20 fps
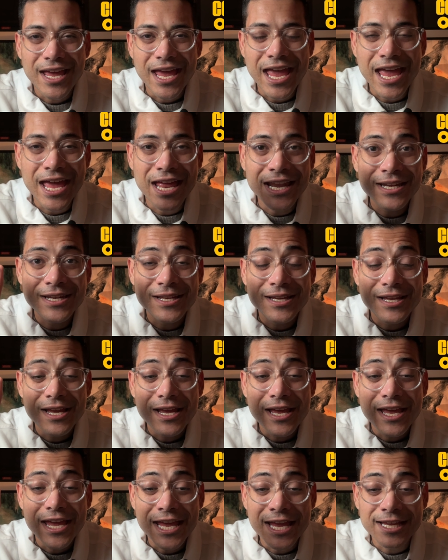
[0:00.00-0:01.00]
And
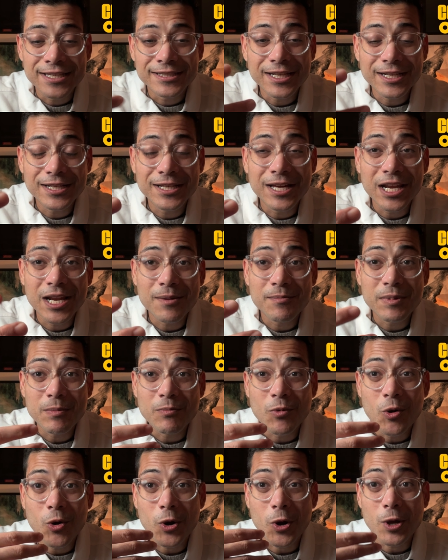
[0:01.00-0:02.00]
is it going to be
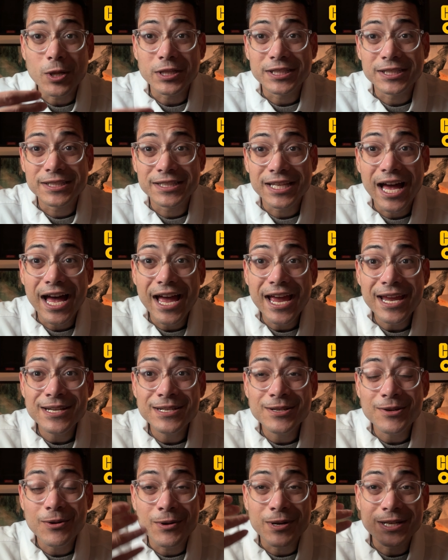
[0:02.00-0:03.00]
more on
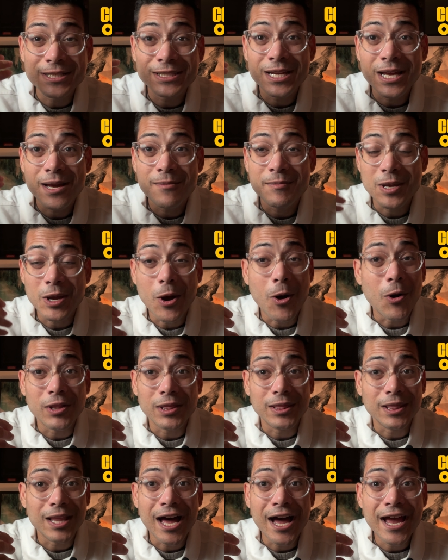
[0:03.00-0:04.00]
site or is it going to be
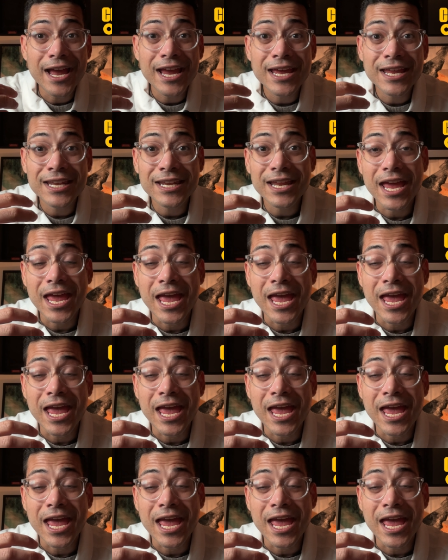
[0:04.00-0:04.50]
online?